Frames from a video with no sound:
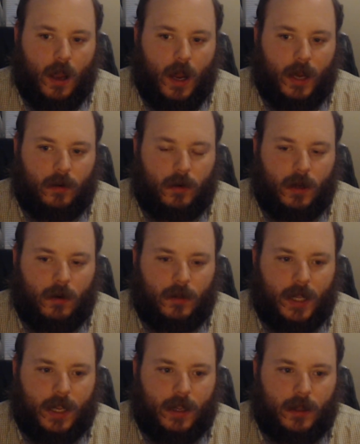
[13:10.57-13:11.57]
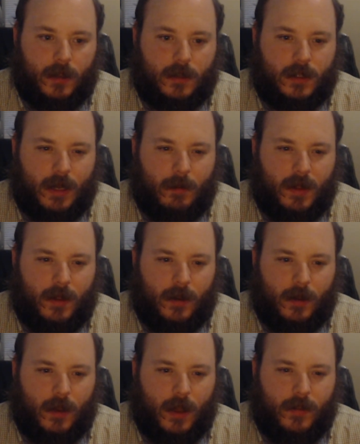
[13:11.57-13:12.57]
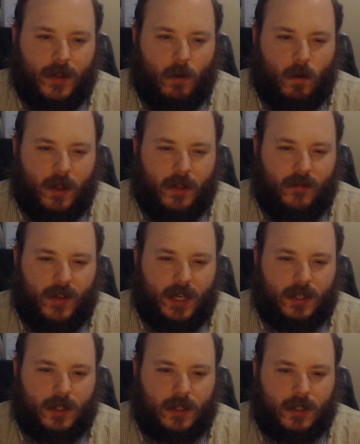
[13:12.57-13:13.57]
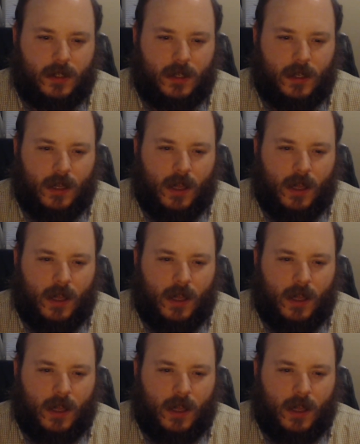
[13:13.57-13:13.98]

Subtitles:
don't know, like I think one of the phages,